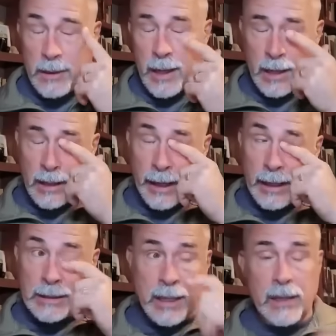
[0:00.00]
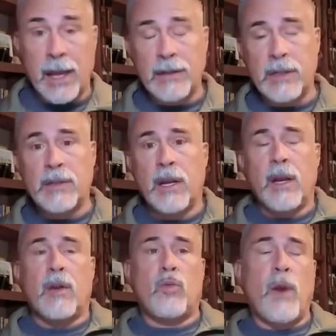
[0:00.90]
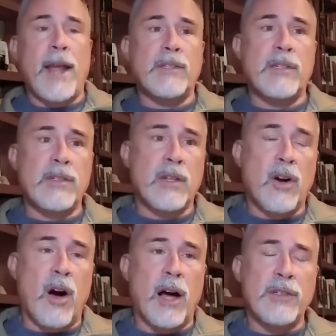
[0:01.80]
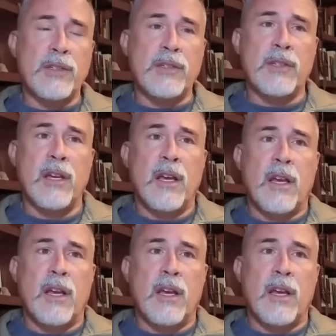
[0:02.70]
And like I said, that just raises the costs.